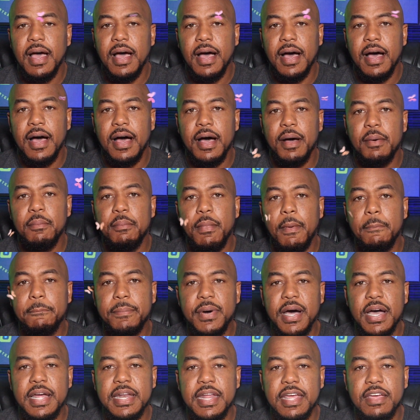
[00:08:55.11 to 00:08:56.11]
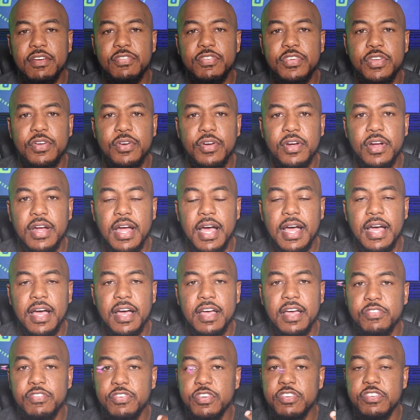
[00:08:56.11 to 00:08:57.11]
But if you're
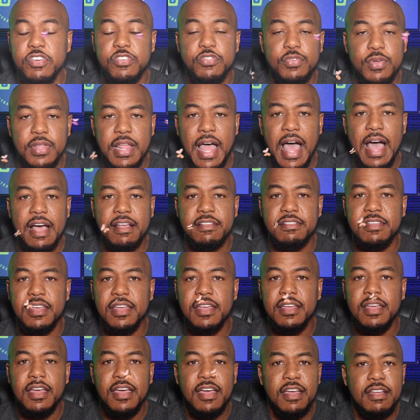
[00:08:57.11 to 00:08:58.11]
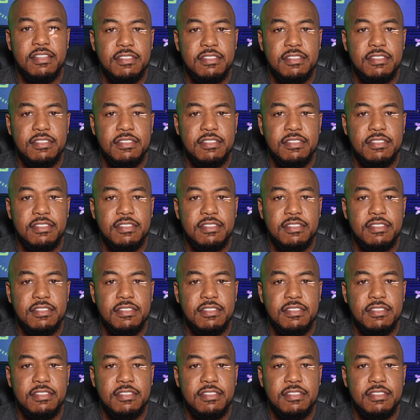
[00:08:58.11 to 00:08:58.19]
just relaxing,